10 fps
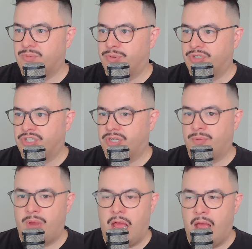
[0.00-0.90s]

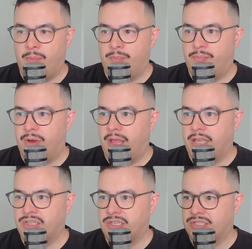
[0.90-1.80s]
position, but
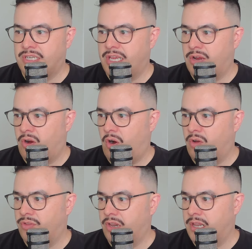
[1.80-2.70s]
as you can see here
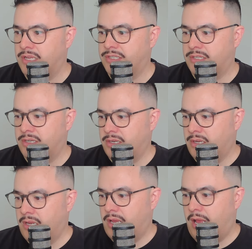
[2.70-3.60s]
on the list,
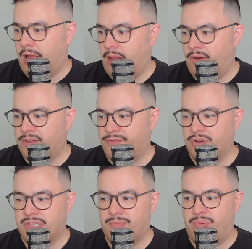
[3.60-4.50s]
let's
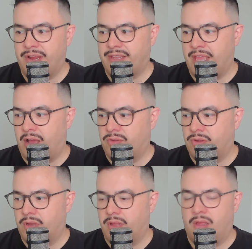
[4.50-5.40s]
firstly break down
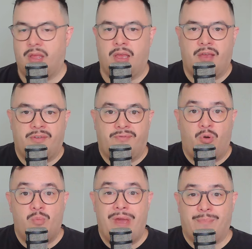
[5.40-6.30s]
the
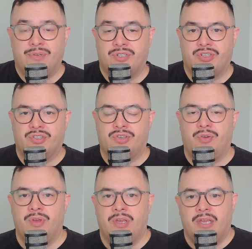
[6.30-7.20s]
fullback position.
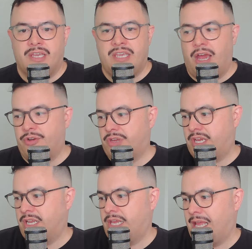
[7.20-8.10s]
So Keanu
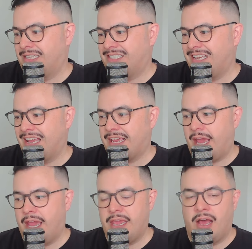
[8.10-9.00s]
Kinney and
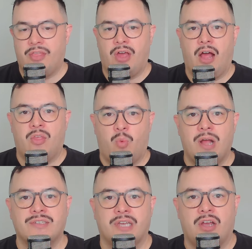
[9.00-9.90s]
CNK are the
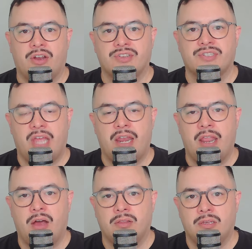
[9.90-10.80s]
ones that kind of stand out.